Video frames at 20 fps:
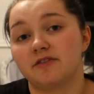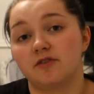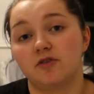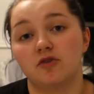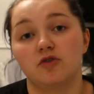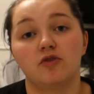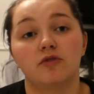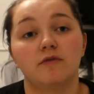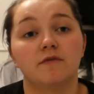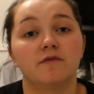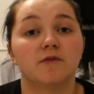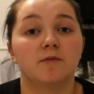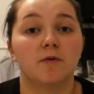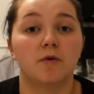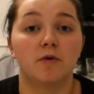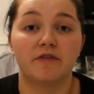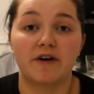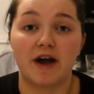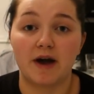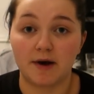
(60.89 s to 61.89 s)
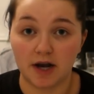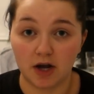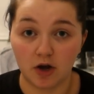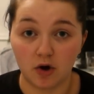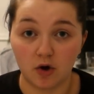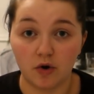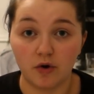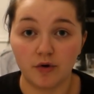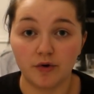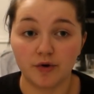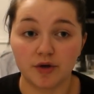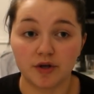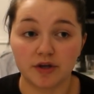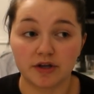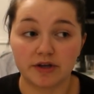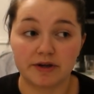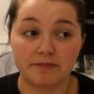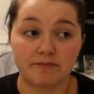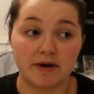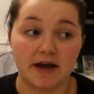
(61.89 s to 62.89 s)
feel uncomfortable with how I look.
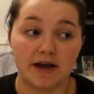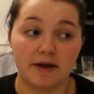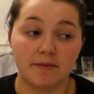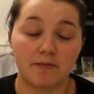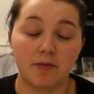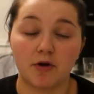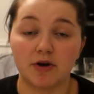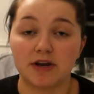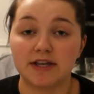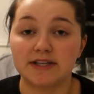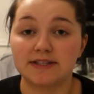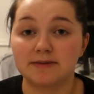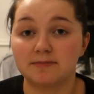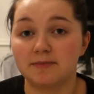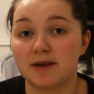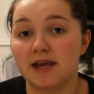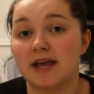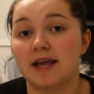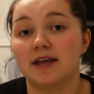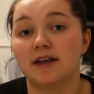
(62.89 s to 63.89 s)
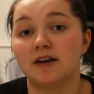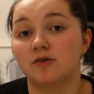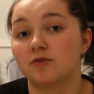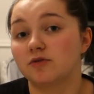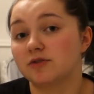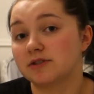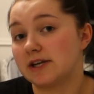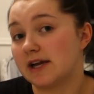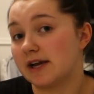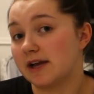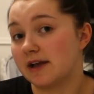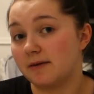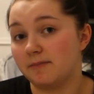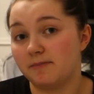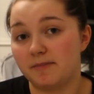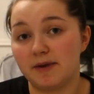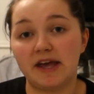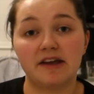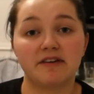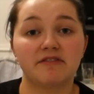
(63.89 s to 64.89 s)
My body to me looks like a
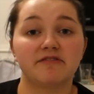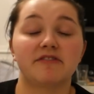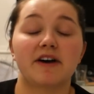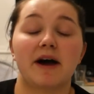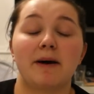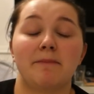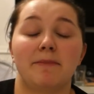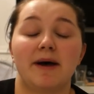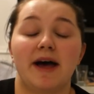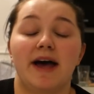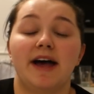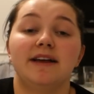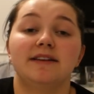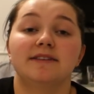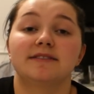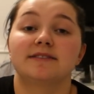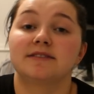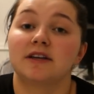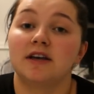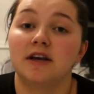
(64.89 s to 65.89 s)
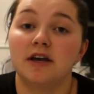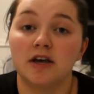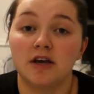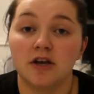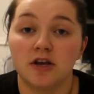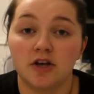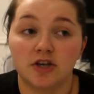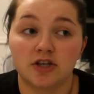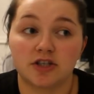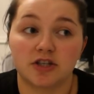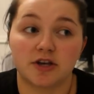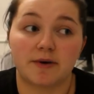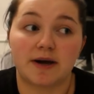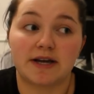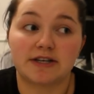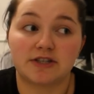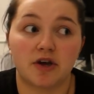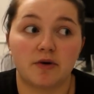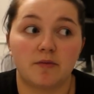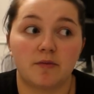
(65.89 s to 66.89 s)
big fat mess, so
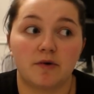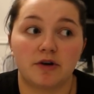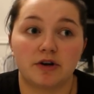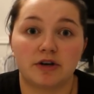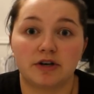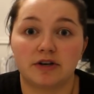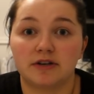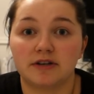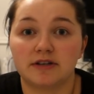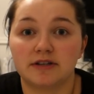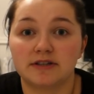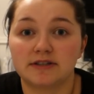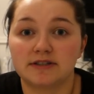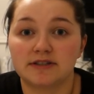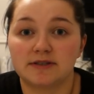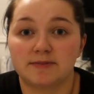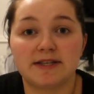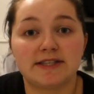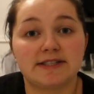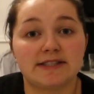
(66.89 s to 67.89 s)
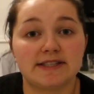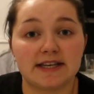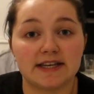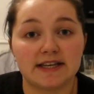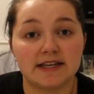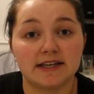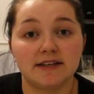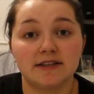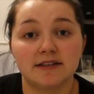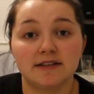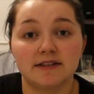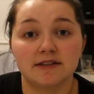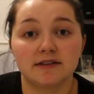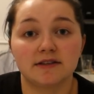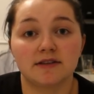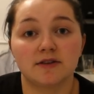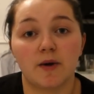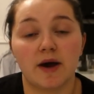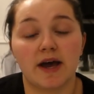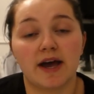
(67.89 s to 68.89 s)
I don't want to be seen
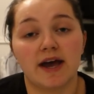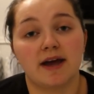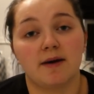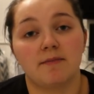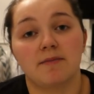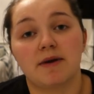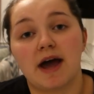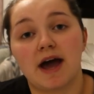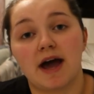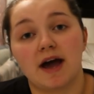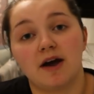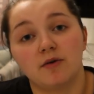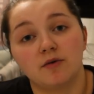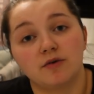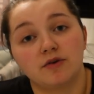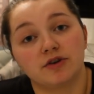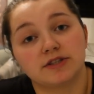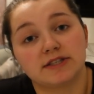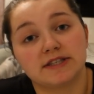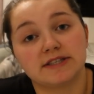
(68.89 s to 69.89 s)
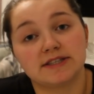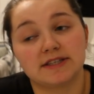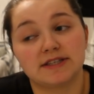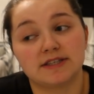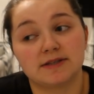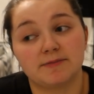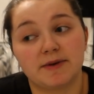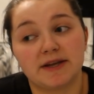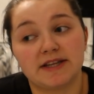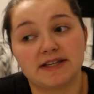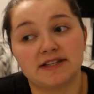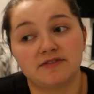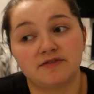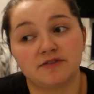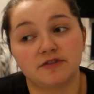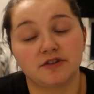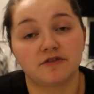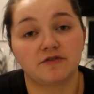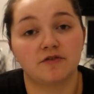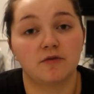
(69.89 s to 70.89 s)
the way I am now because it is a big
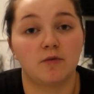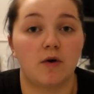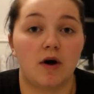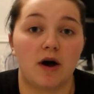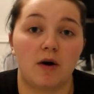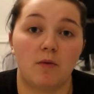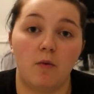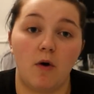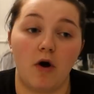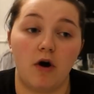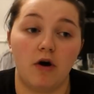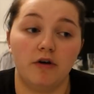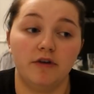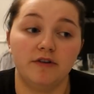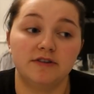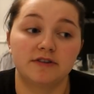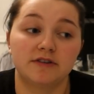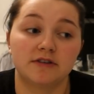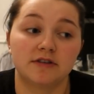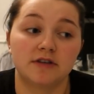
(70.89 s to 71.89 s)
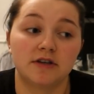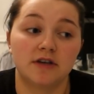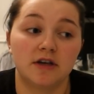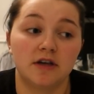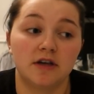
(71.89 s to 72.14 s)
difference for what I was.